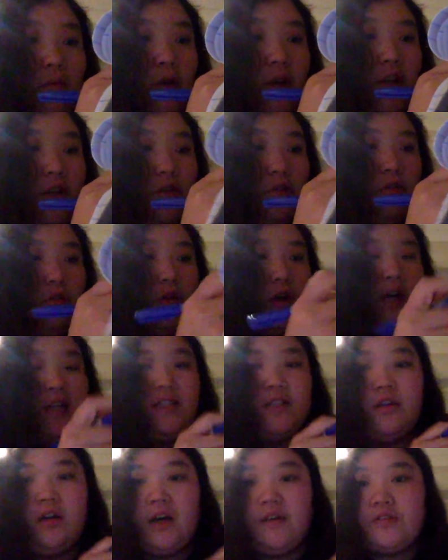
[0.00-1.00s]
one, you
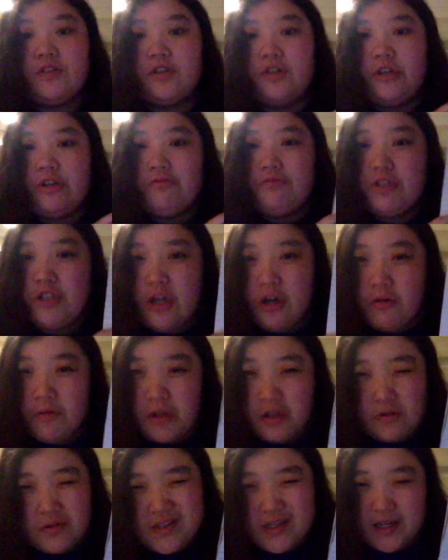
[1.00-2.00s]
cross it off so you
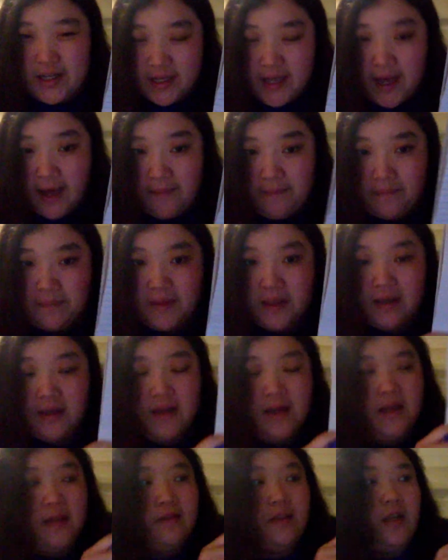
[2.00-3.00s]
don't use it again.
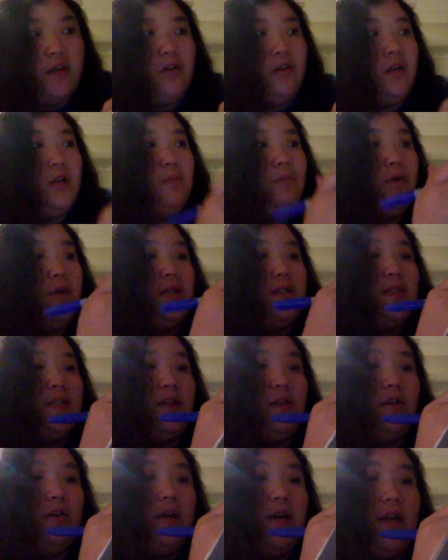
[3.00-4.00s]
Then you're going to put a
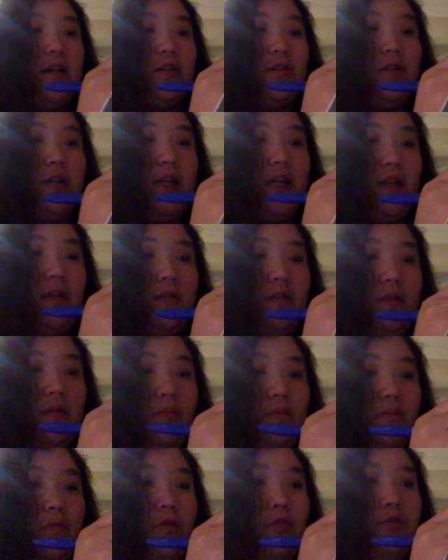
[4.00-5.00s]
0 underneath
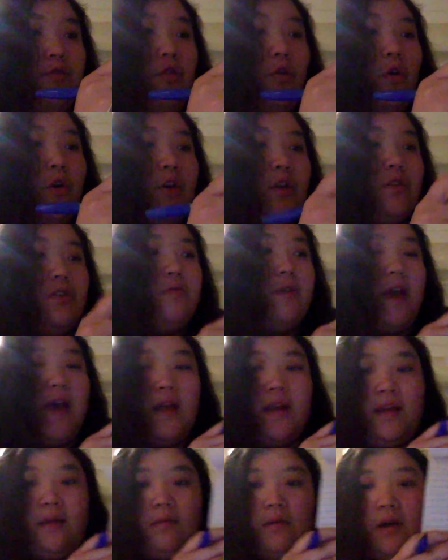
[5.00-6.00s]
before you do
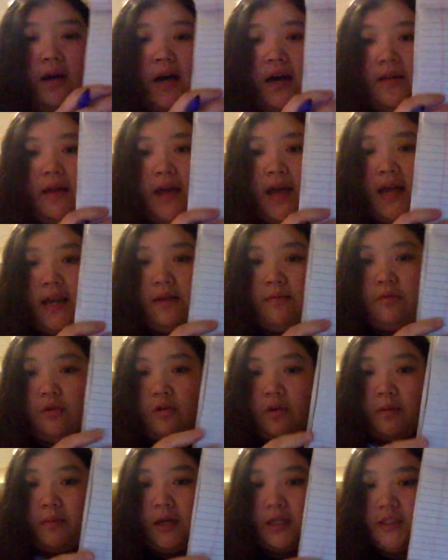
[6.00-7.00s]
any
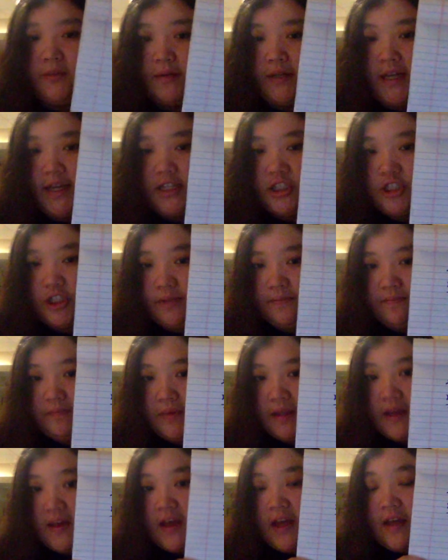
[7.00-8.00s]
more multiplication.
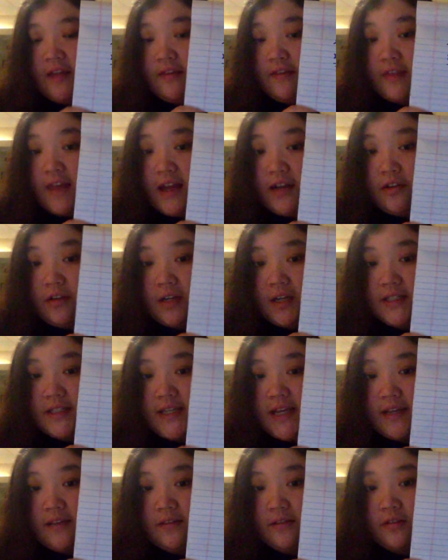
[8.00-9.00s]
Then you're going to
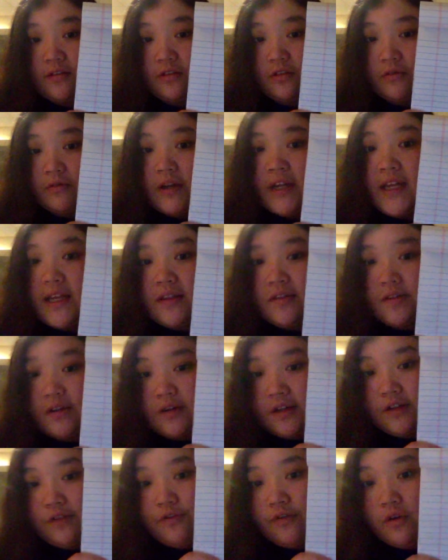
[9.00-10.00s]
take the 3 and
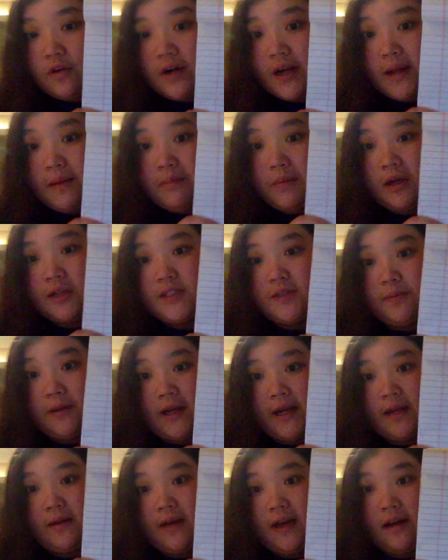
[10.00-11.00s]
34 and
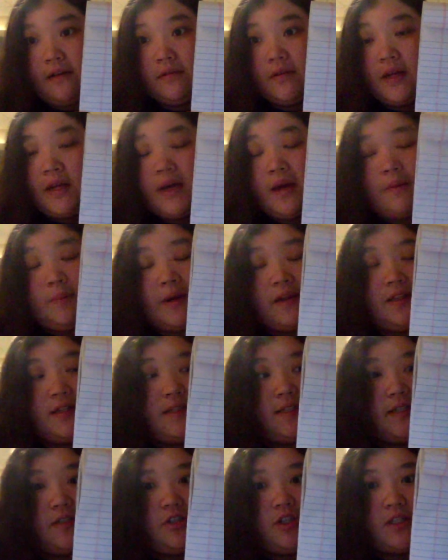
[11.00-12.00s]
multiply it out by the
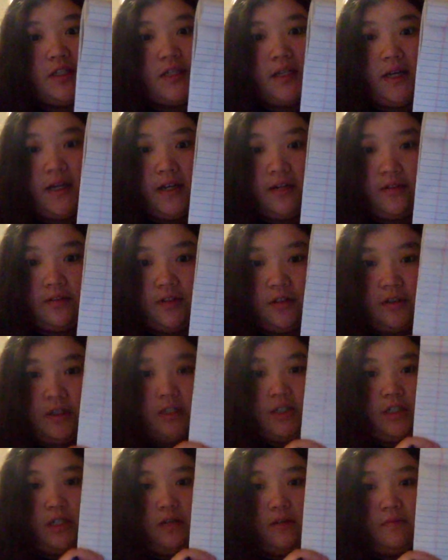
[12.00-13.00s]
digits in
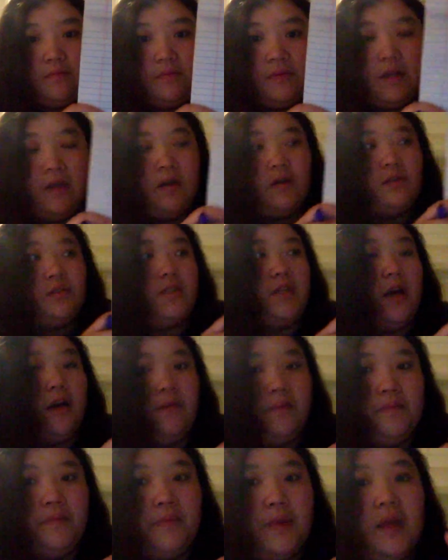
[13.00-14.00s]
132. So
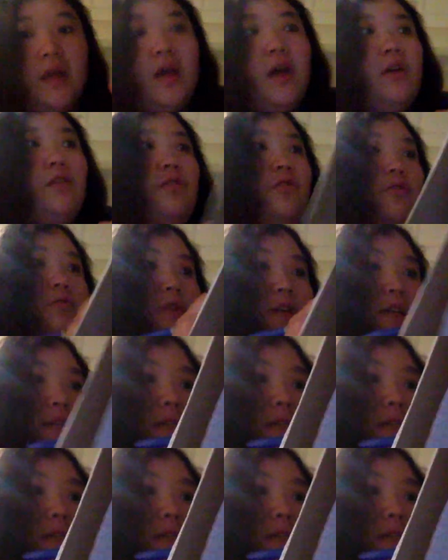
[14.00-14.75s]
3